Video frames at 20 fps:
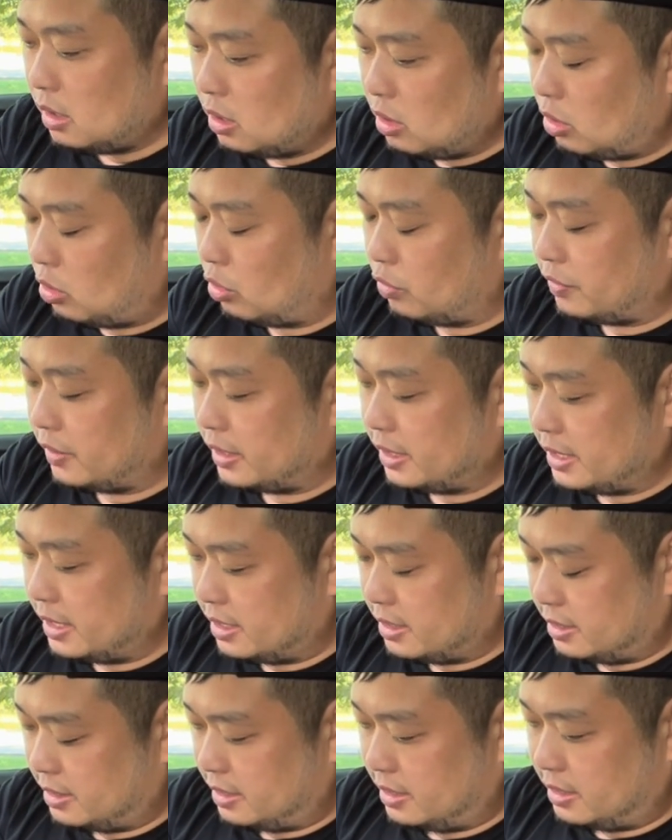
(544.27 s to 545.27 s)
over
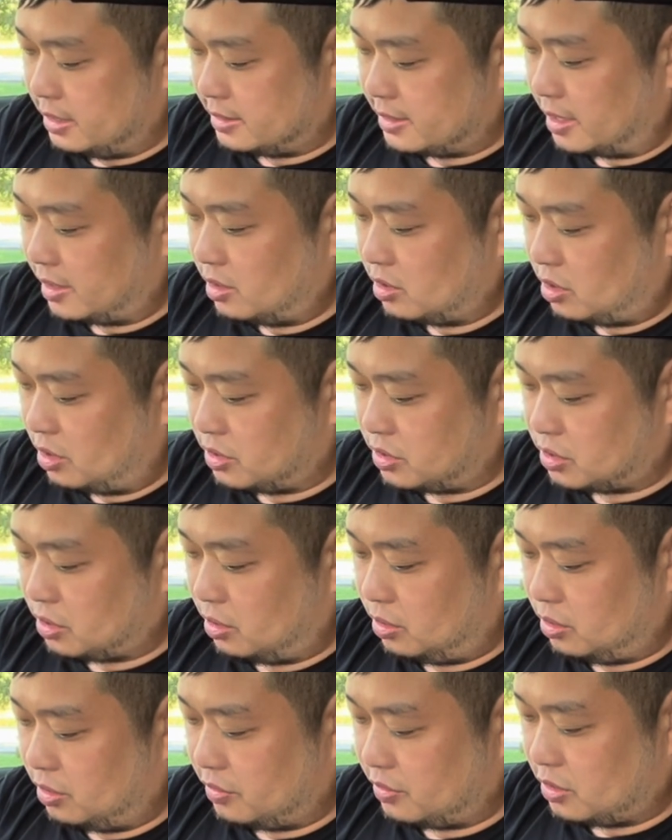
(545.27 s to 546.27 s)
in the center
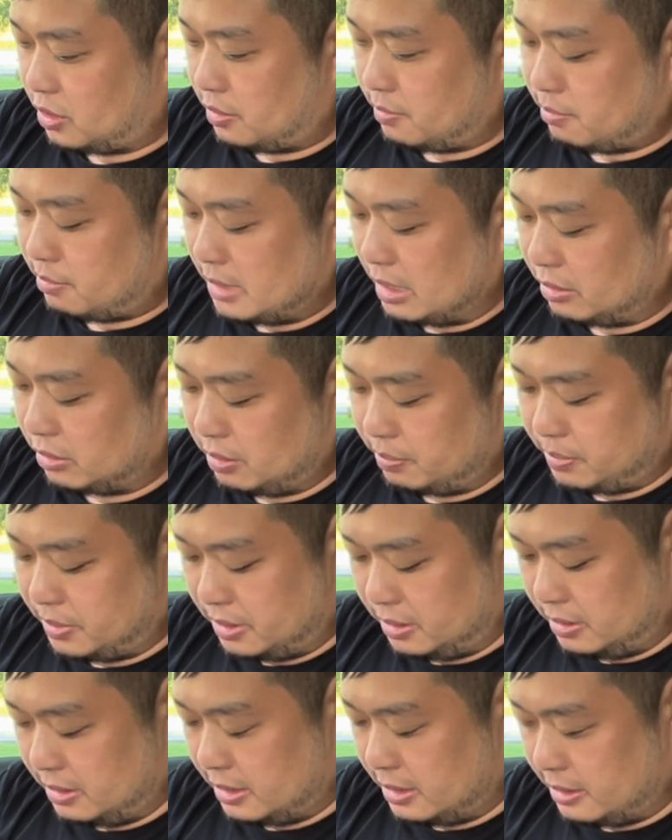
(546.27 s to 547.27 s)
console, you've got
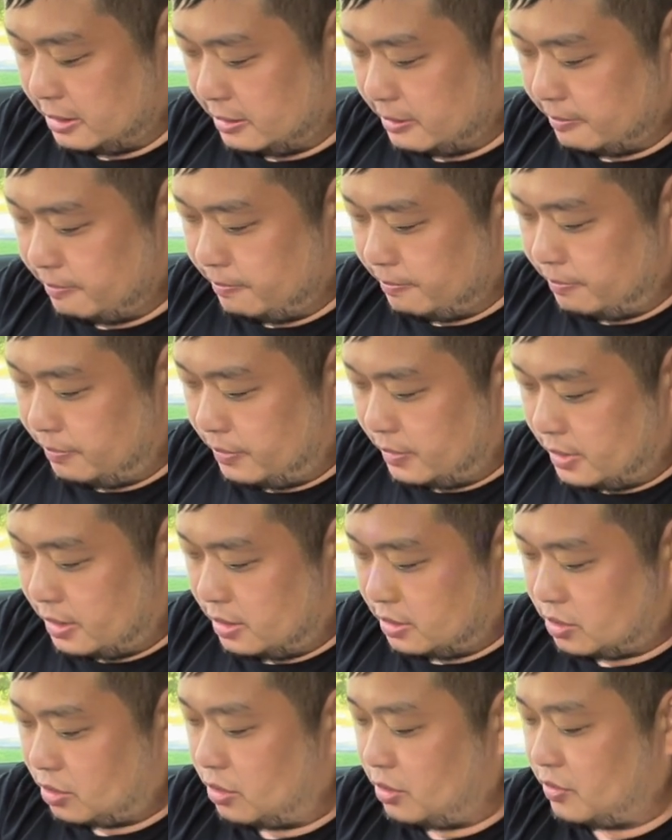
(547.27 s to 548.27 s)
multiple,
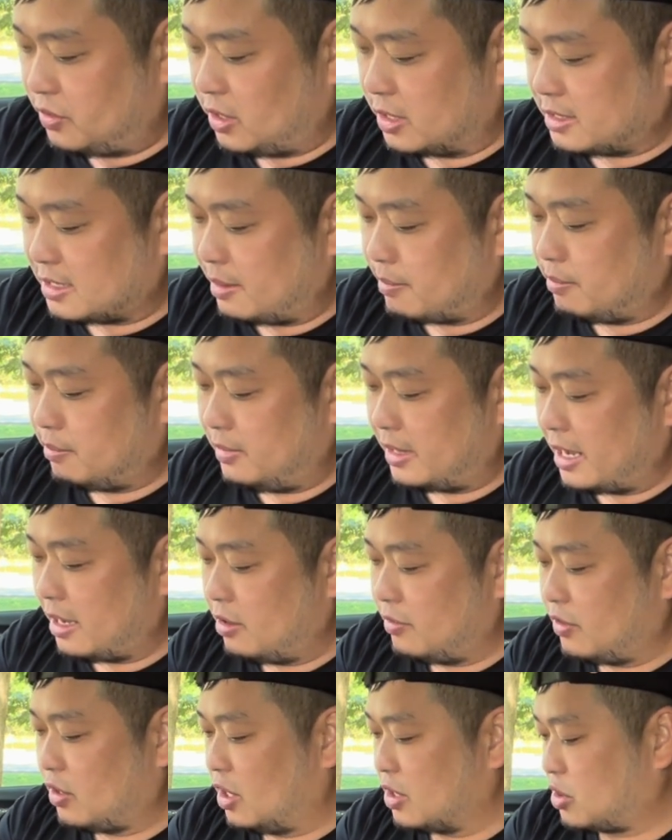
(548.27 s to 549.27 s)
so you've got
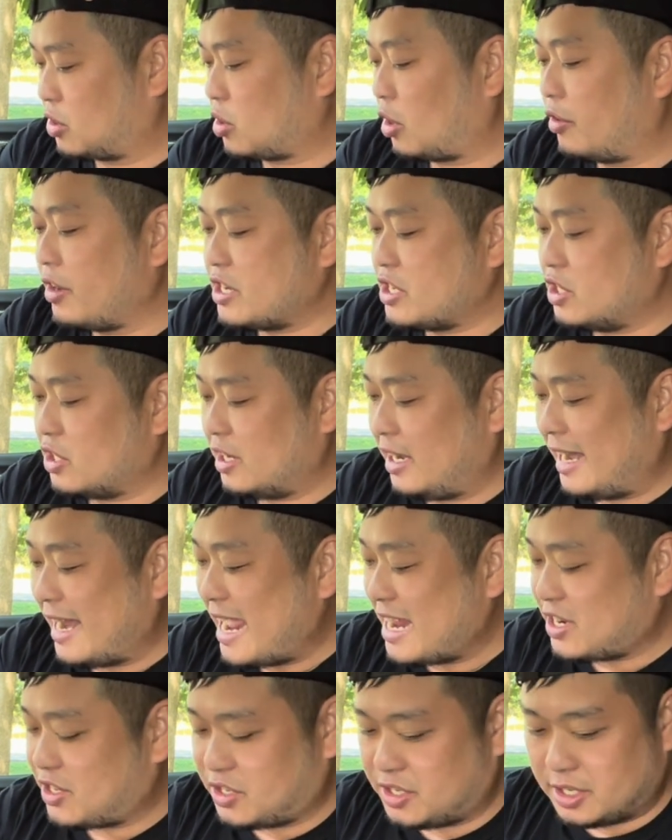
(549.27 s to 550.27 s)
a storage
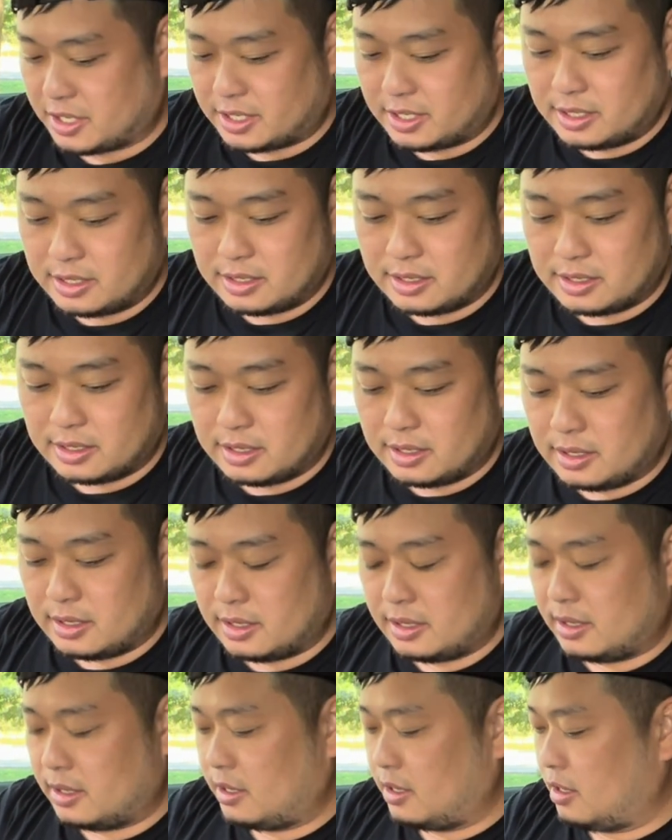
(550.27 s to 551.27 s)
ledge here,
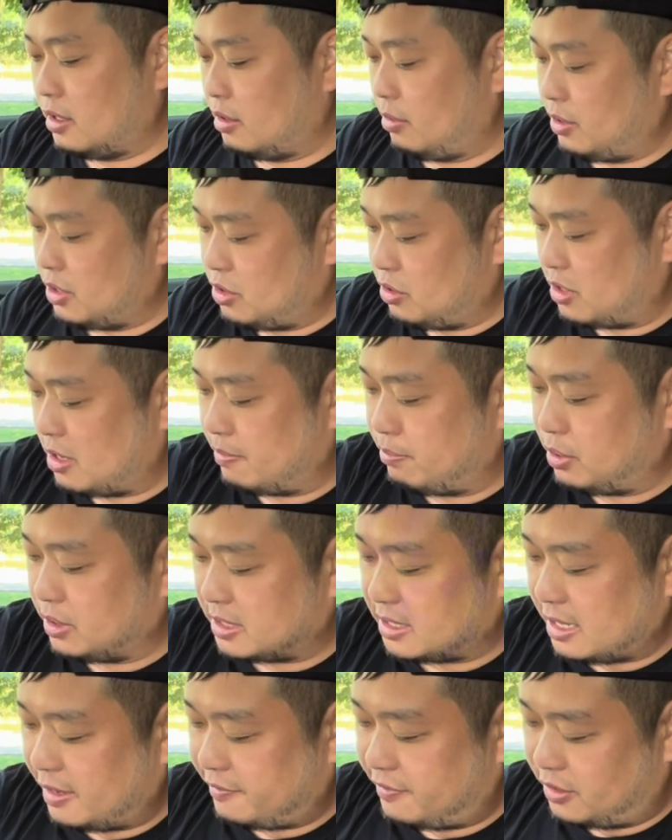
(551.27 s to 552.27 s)
which you can put
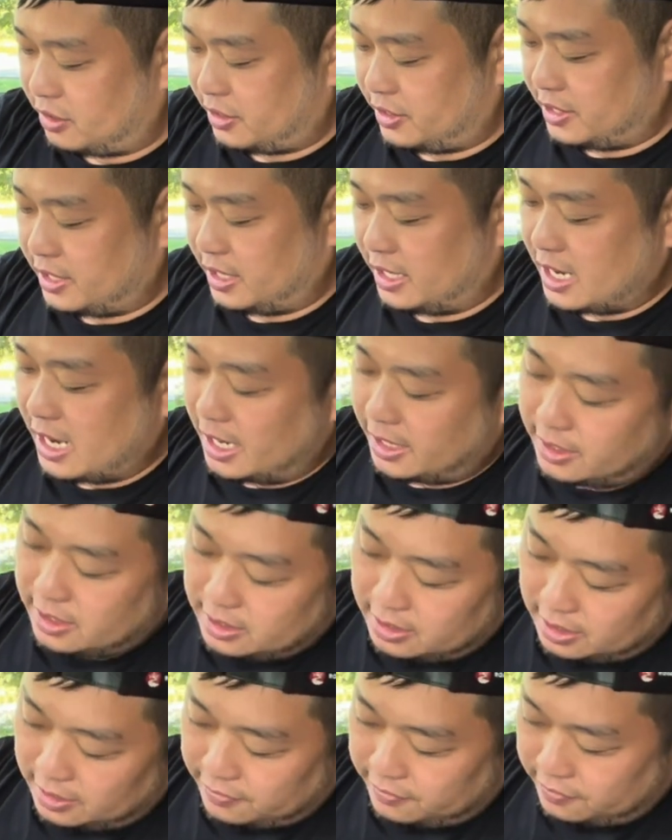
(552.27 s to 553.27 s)
stuff on, and then
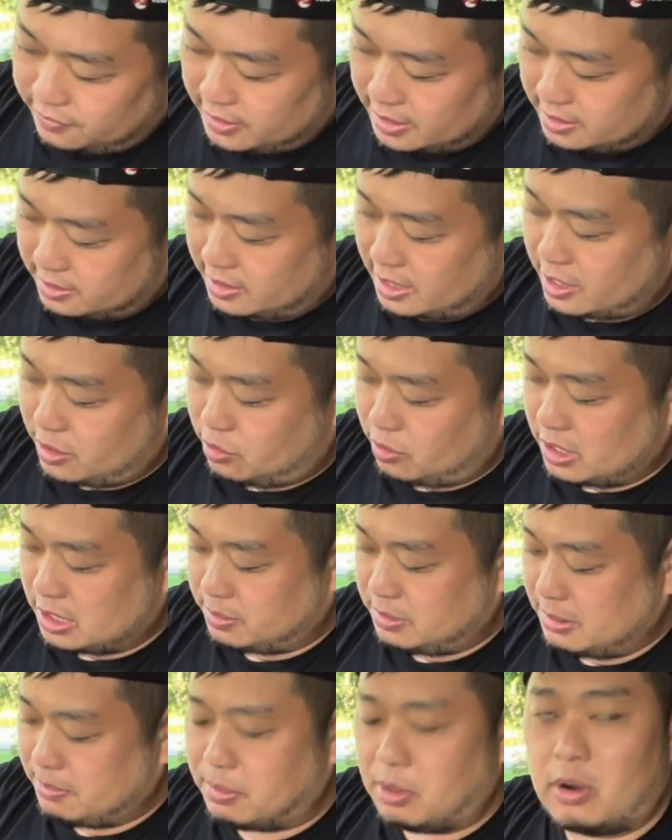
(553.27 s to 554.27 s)
underneath there's like
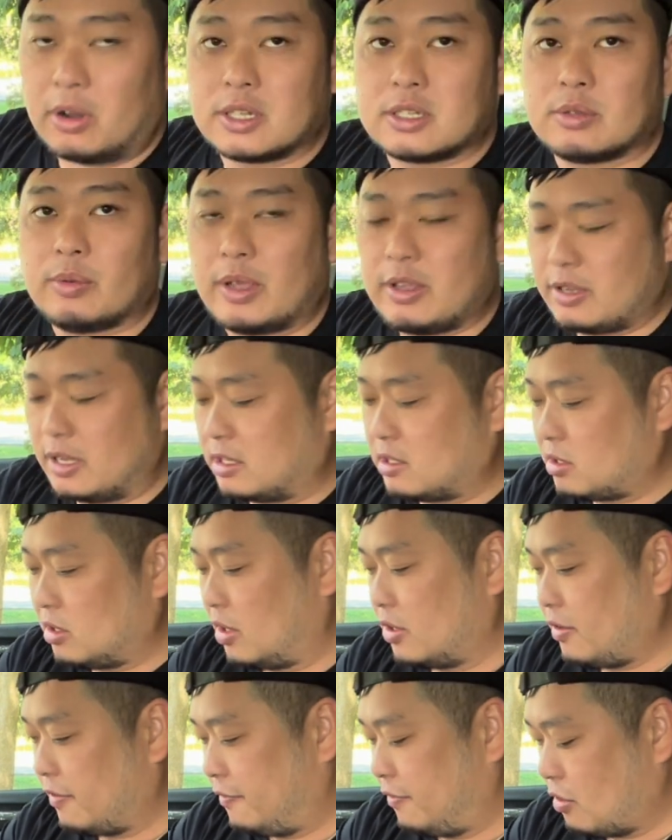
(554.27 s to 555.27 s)
USB ports where you can
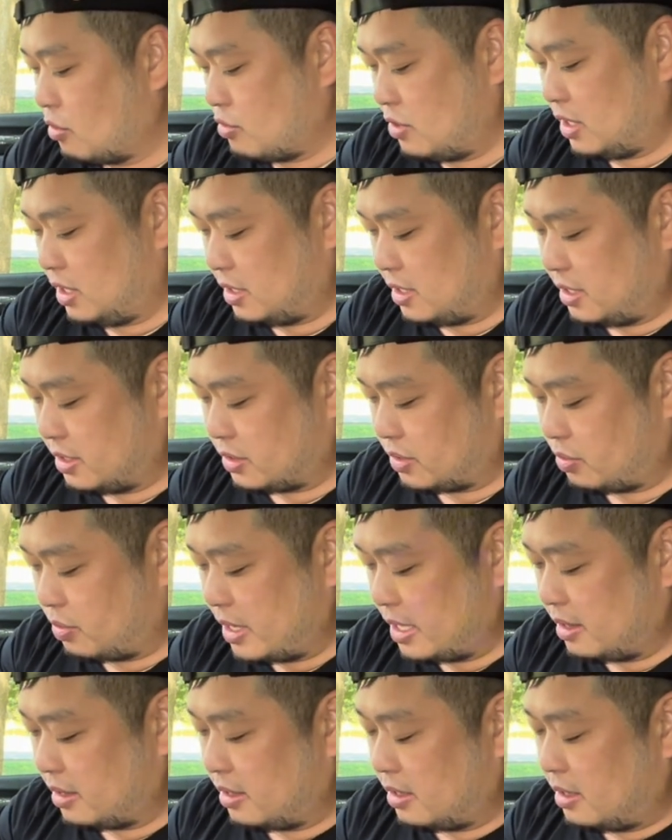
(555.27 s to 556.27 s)
slot your phone in as
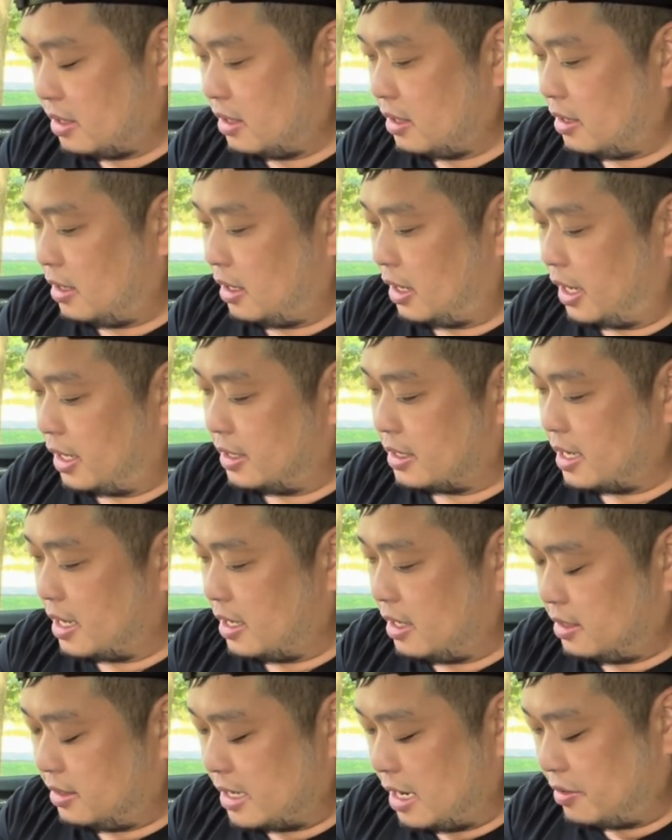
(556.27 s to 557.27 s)
well. And
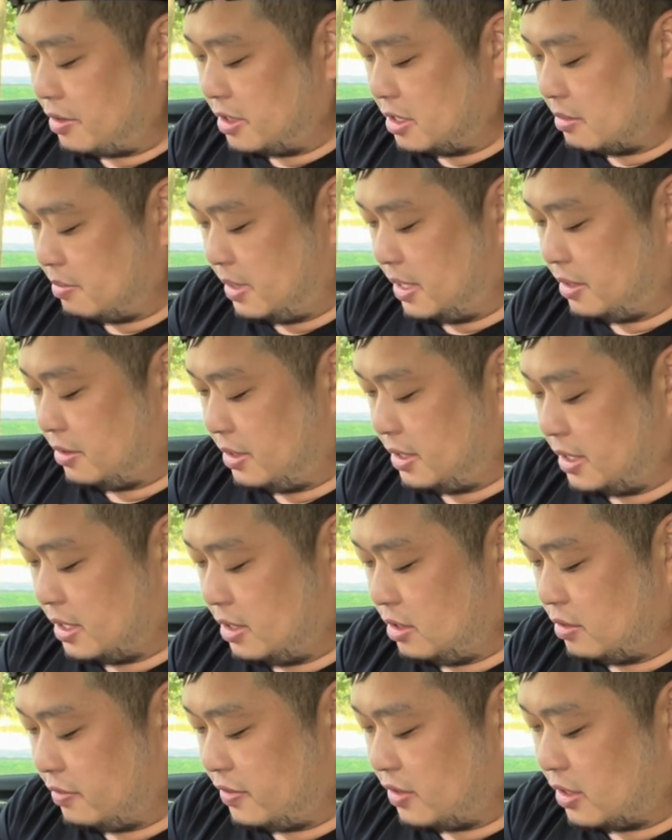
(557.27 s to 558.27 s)
then down in the middle here,
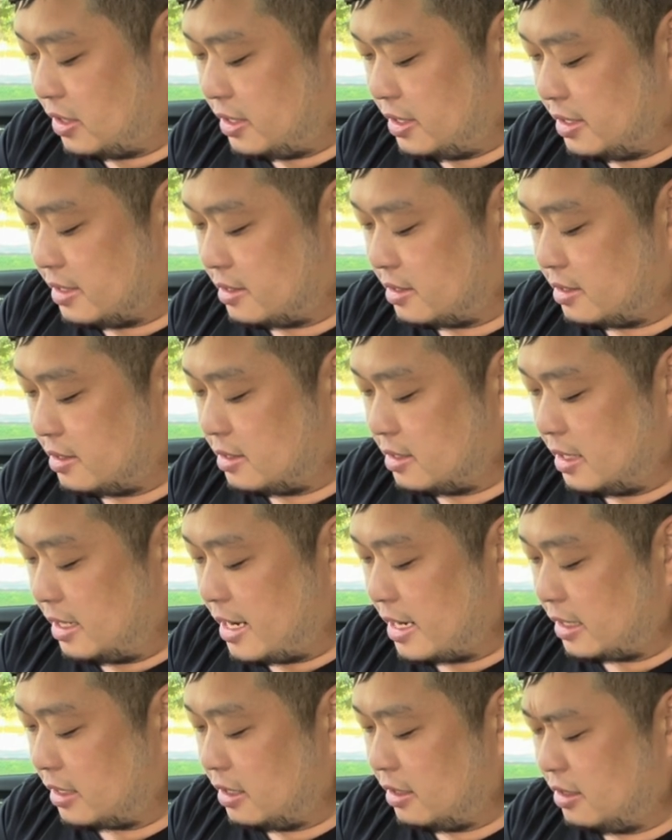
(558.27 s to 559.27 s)
you've got this
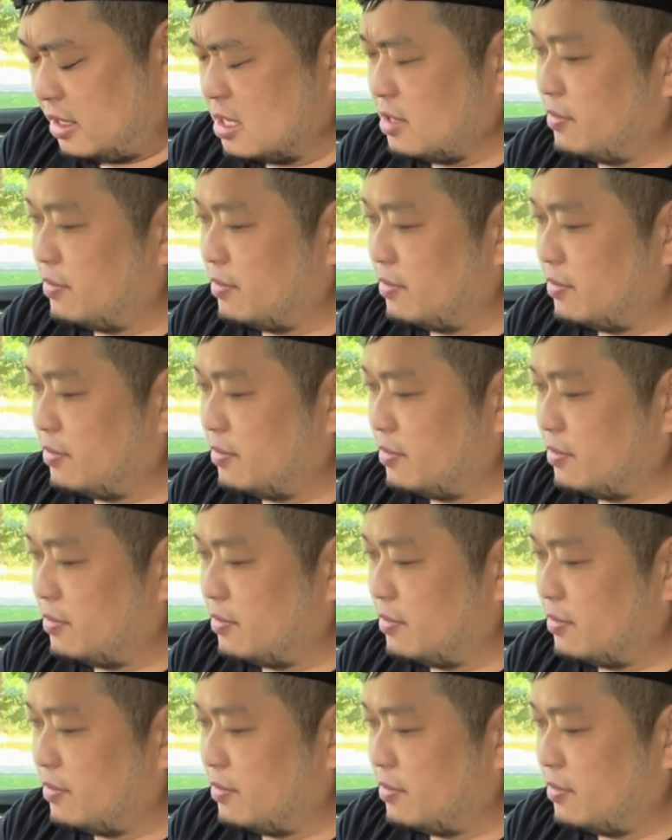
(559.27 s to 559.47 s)
selector, this